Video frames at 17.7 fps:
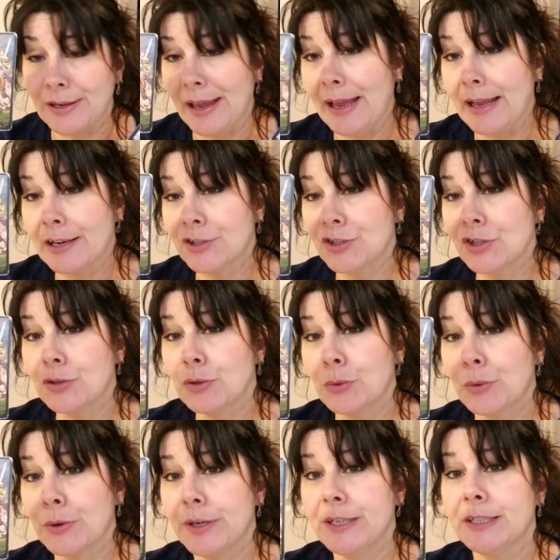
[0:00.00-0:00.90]
action
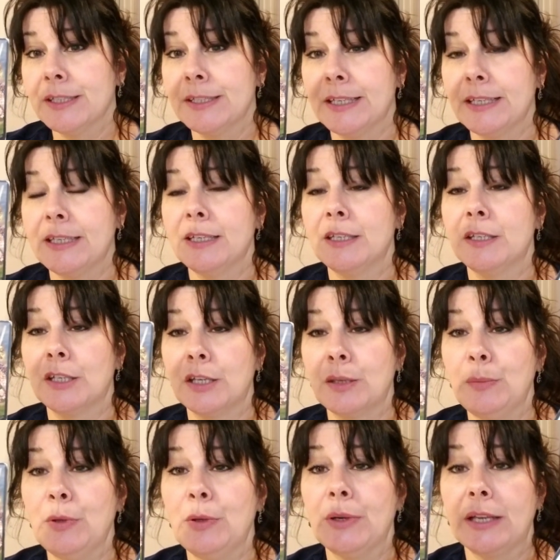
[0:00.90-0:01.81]
oriented
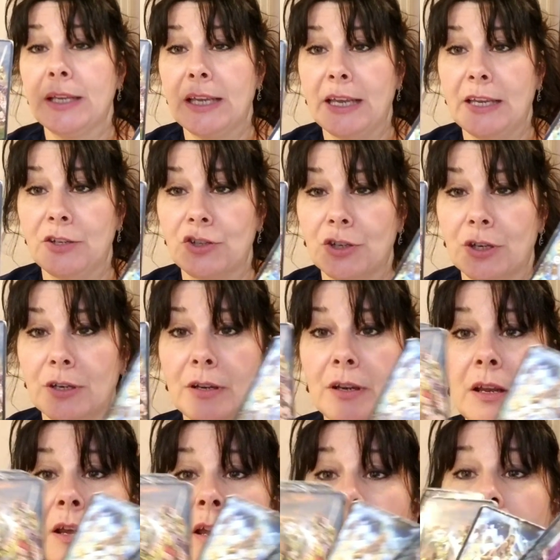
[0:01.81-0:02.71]
communication
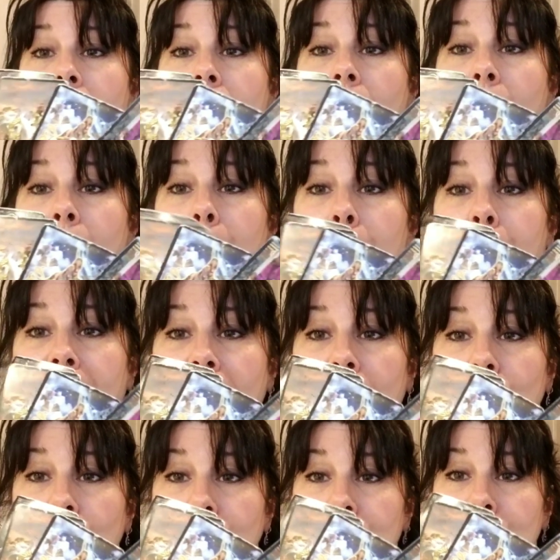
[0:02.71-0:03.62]

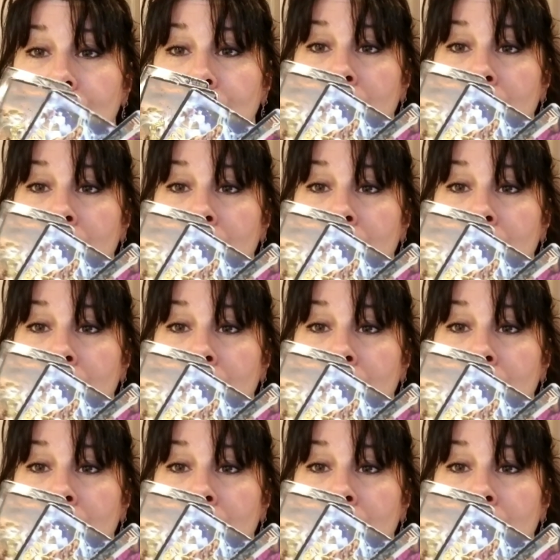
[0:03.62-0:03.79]
about